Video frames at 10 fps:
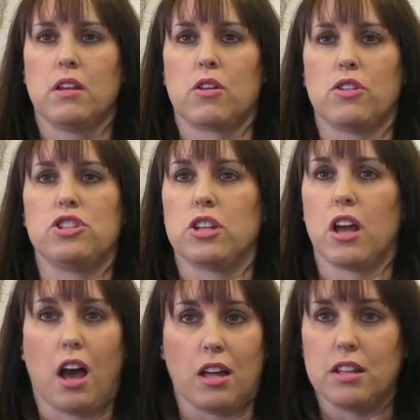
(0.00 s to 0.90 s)
Christian
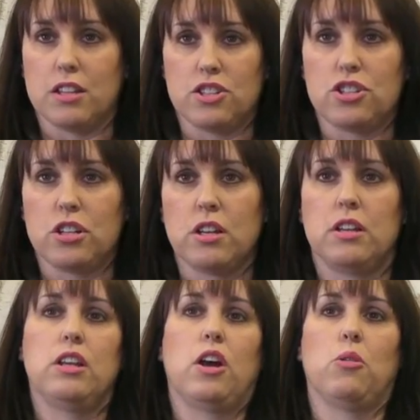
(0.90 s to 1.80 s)
college,
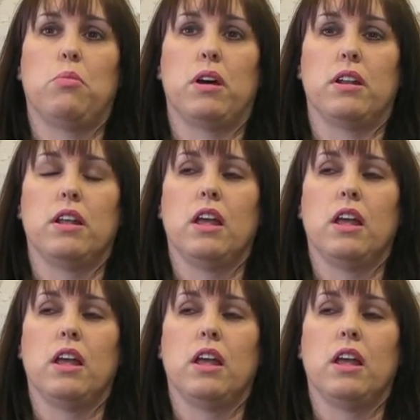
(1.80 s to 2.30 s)
but